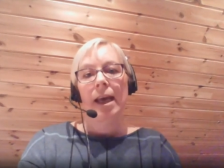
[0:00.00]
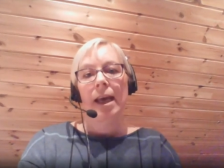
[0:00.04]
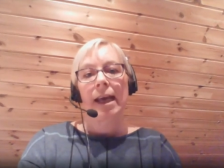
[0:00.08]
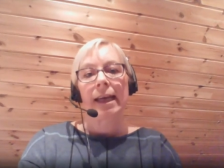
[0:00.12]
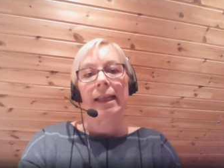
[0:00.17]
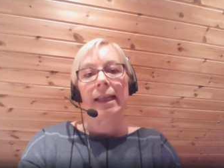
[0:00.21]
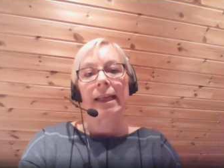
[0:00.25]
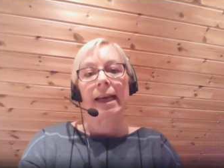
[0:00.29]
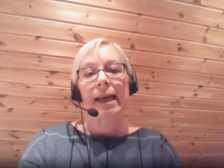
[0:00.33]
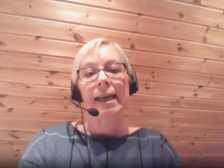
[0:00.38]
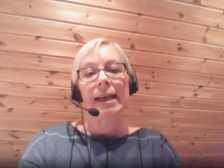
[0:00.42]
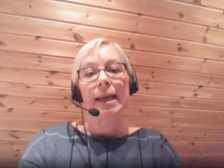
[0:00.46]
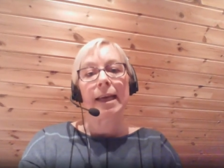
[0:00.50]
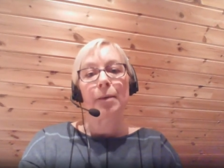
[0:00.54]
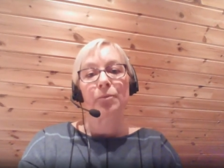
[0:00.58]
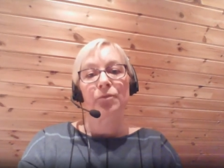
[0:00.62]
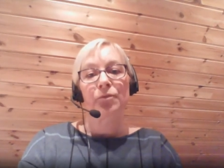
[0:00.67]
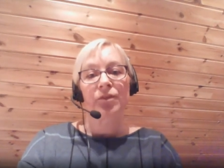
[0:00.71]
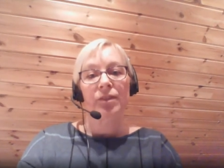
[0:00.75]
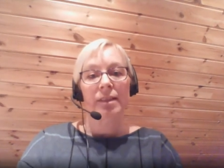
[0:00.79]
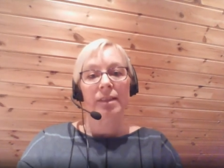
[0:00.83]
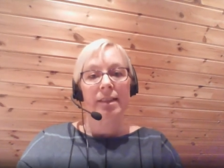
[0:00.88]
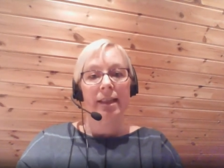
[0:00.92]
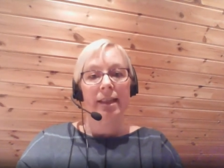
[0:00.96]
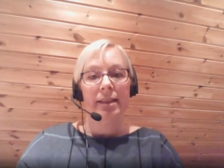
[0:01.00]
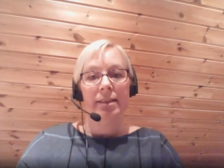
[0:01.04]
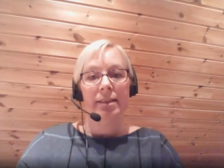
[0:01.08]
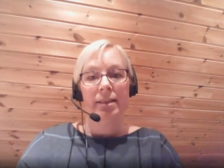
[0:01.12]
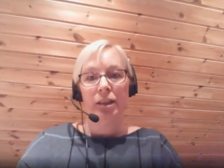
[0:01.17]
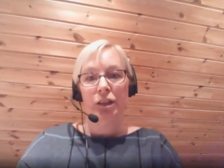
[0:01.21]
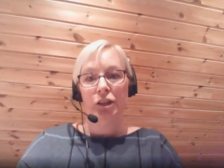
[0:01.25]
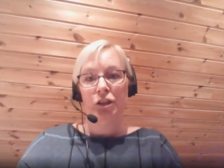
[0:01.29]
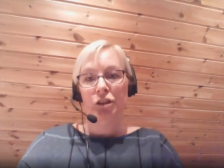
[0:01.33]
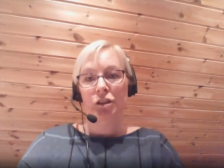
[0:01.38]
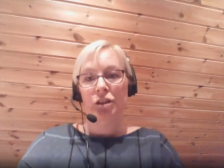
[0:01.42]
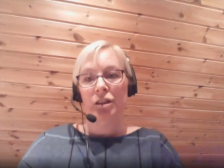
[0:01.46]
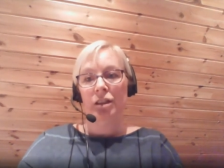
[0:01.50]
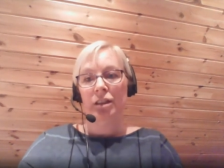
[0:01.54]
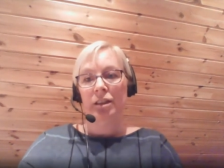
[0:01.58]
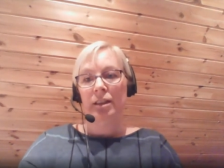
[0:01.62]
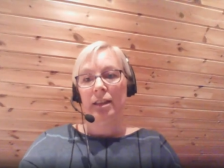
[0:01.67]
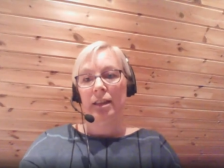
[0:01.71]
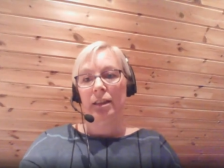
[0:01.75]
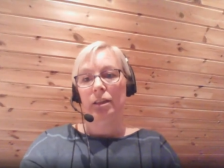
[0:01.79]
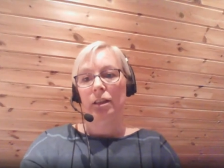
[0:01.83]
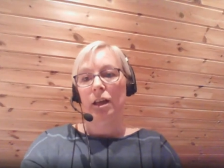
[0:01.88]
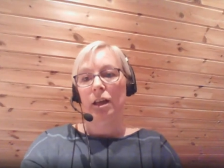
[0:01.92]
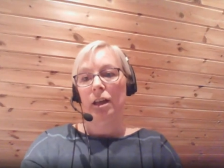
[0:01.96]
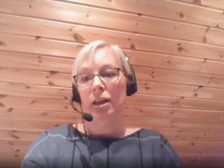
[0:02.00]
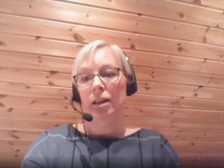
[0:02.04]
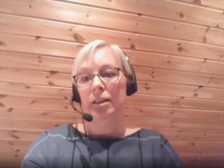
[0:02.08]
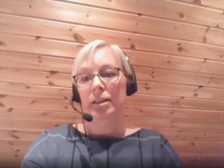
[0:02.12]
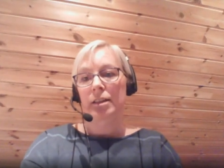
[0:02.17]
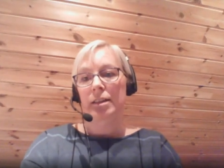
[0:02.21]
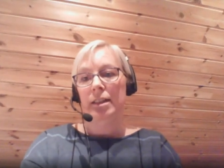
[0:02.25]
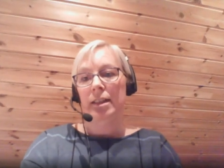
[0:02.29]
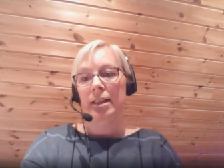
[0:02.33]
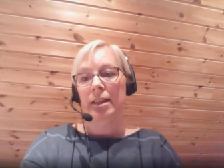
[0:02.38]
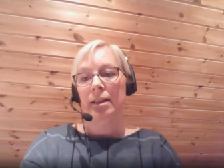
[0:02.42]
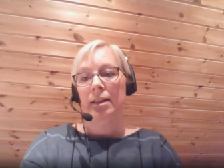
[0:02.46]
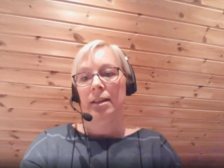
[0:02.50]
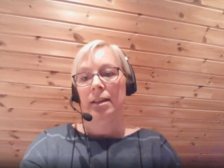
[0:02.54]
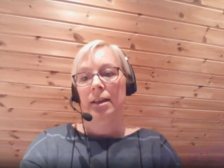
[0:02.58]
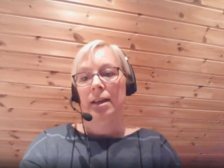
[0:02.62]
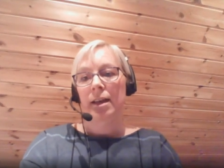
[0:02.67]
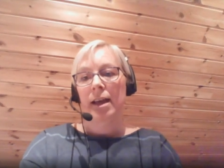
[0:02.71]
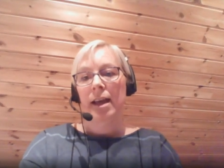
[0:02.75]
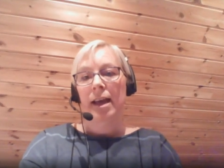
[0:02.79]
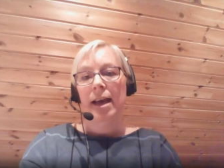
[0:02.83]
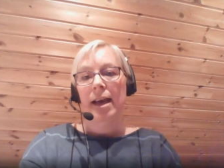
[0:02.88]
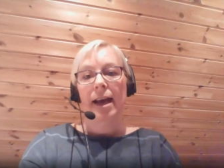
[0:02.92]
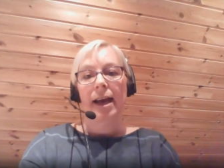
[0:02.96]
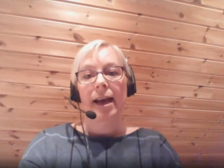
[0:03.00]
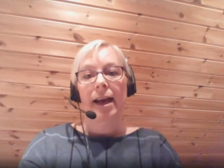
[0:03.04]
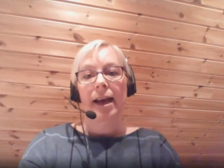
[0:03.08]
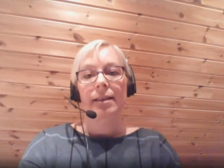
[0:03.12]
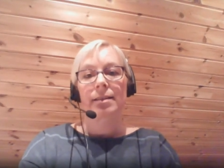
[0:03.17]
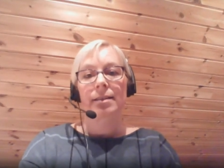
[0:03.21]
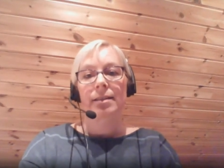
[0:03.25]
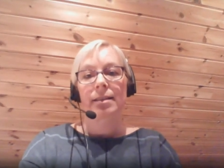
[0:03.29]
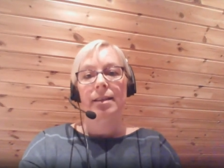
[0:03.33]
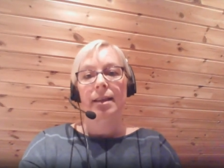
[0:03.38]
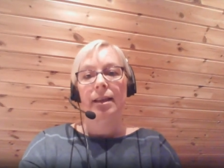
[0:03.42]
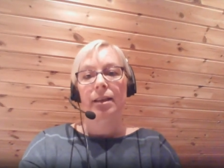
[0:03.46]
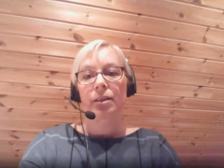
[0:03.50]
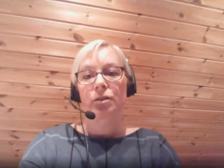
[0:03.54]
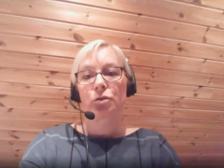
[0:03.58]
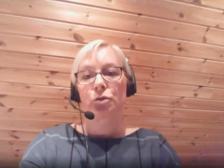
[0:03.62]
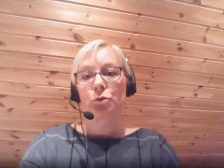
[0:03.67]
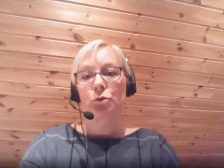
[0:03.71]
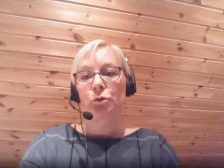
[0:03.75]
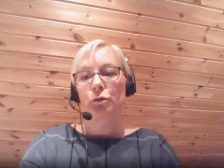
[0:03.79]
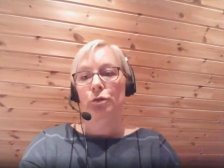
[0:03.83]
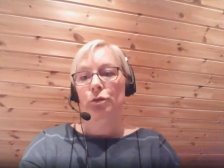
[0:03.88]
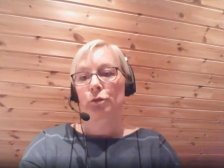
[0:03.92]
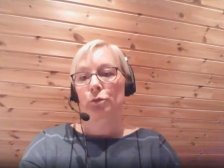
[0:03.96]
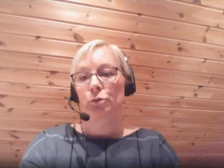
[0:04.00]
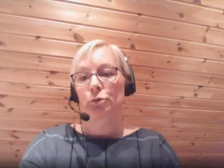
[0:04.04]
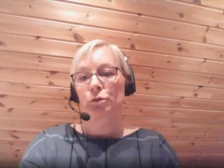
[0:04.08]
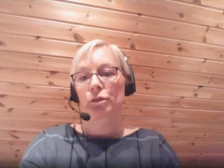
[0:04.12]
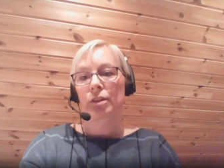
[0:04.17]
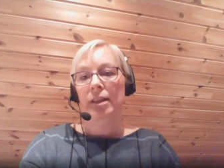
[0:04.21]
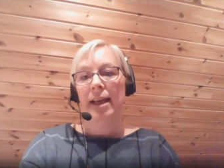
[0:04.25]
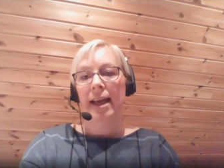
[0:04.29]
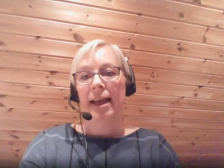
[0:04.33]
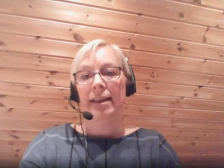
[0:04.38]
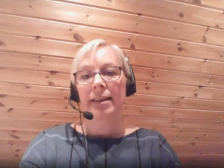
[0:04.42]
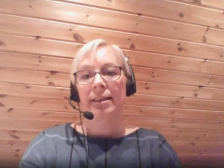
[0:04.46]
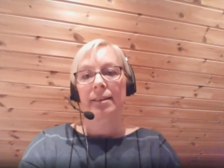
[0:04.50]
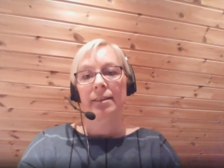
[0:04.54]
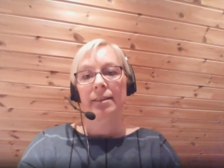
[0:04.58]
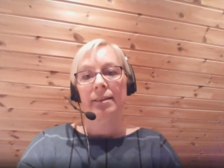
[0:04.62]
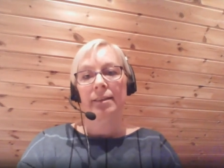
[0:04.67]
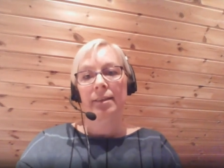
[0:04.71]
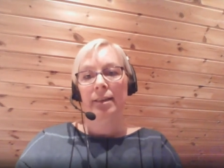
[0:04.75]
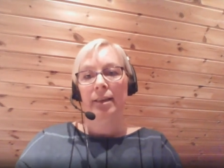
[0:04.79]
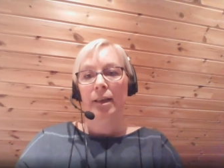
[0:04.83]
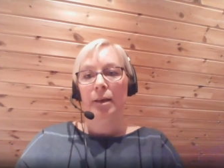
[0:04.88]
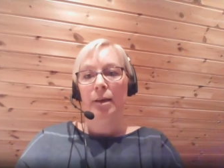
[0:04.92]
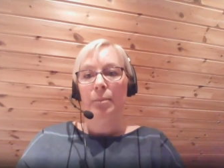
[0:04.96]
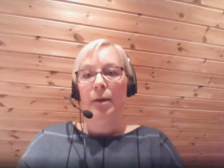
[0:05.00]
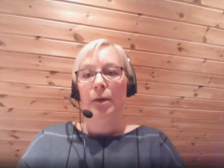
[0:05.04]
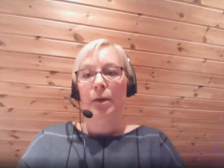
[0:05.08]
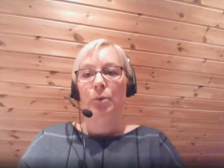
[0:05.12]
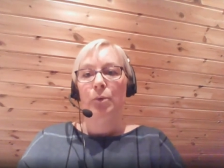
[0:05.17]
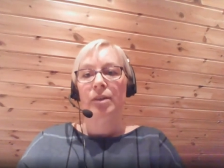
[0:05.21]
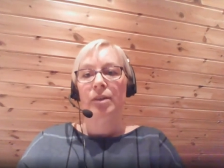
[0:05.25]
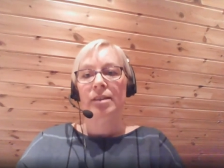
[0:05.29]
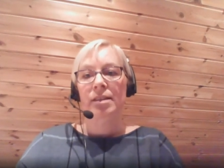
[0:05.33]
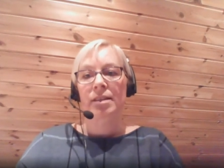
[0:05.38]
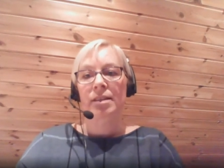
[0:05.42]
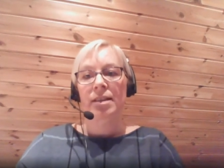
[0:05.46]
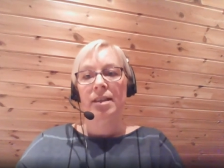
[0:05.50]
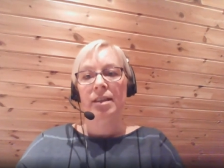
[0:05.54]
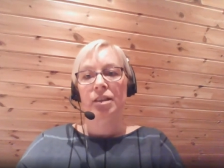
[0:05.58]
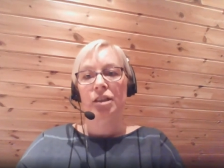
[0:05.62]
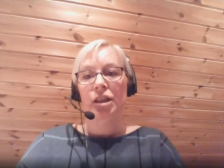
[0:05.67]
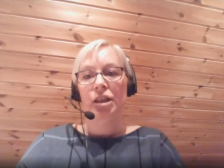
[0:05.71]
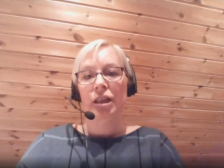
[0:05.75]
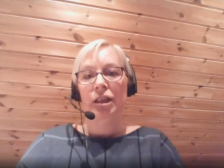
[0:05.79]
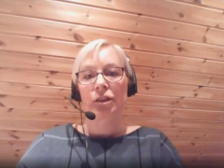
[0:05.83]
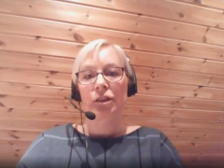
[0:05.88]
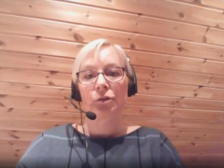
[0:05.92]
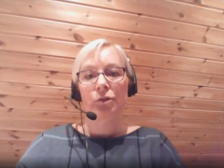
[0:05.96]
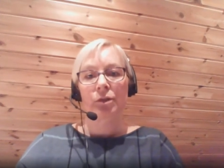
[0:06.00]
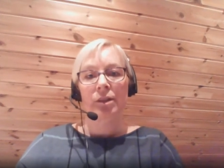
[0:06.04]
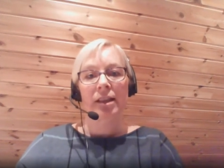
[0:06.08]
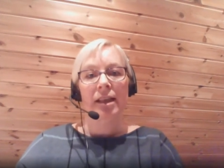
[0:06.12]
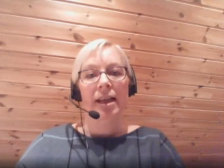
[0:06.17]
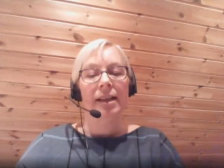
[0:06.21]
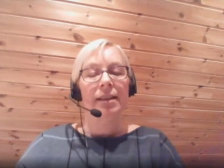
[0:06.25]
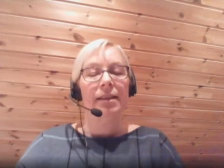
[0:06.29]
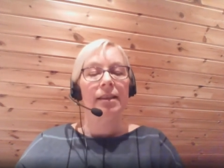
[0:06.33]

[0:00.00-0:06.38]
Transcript: And I emphasize digital technology as a tool to create by which the children and the